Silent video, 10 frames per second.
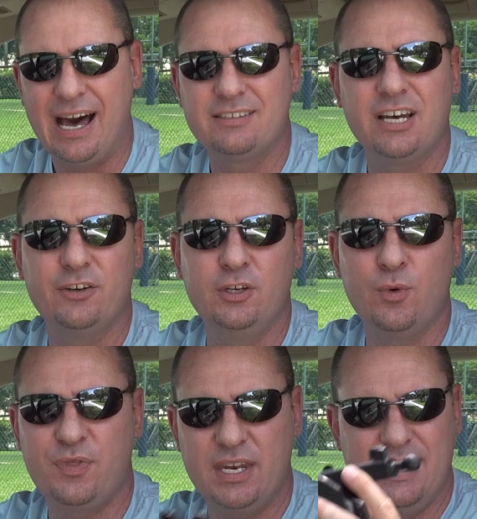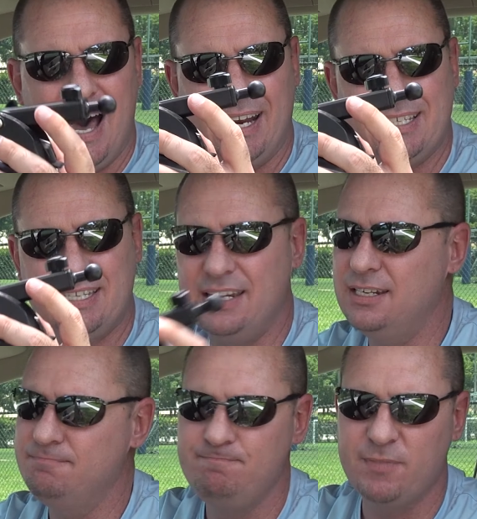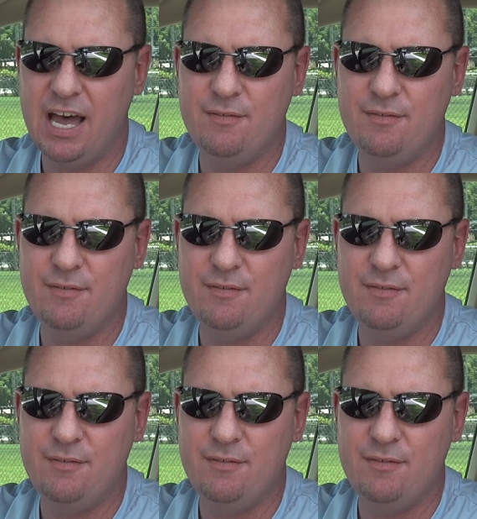I'll tell you, with it not extended, I